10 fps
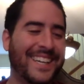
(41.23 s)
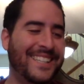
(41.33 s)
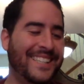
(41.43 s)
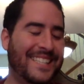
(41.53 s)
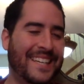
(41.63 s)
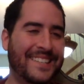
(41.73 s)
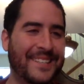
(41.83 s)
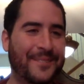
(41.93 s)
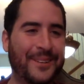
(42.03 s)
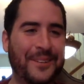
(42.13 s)
She sounds
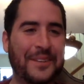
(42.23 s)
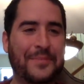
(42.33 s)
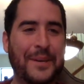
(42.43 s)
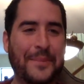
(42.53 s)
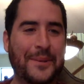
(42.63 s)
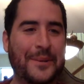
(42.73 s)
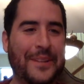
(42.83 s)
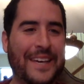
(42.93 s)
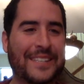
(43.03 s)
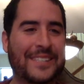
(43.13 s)
like one of those people
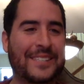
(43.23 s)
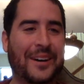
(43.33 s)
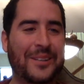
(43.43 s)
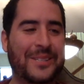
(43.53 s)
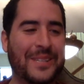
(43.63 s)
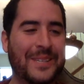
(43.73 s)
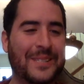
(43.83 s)
who staunchly